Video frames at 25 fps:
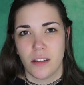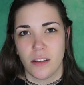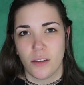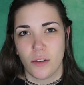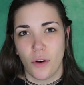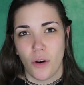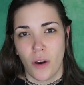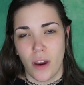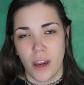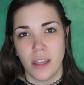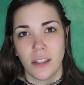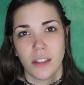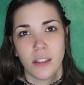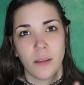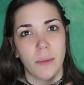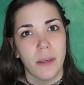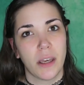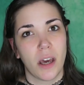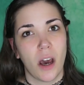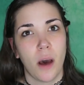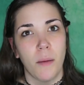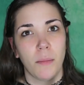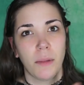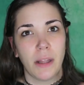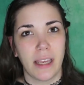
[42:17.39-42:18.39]
Crate to
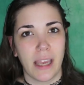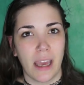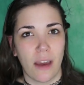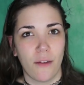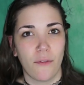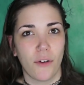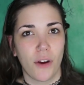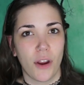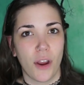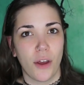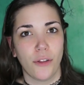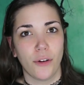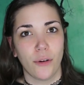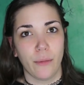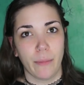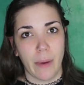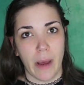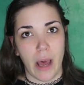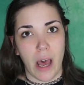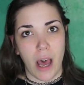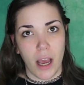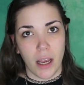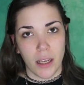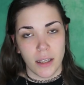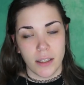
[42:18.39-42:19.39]
become like every other
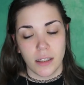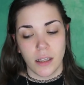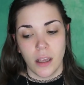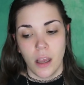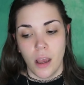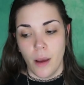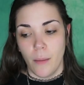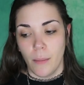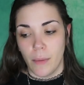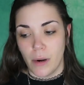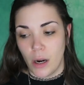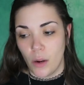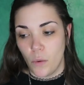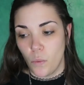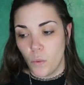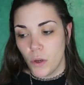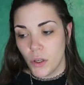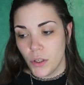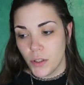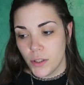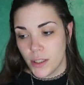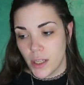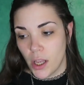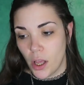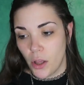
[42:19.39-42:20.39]
box, but I
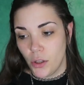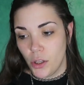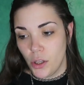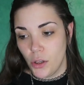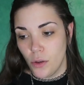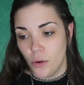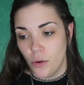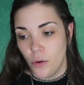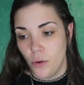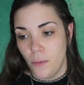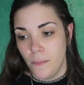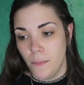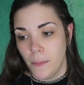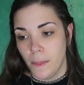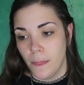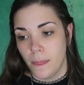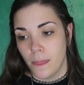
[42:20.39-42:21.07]
will tell you,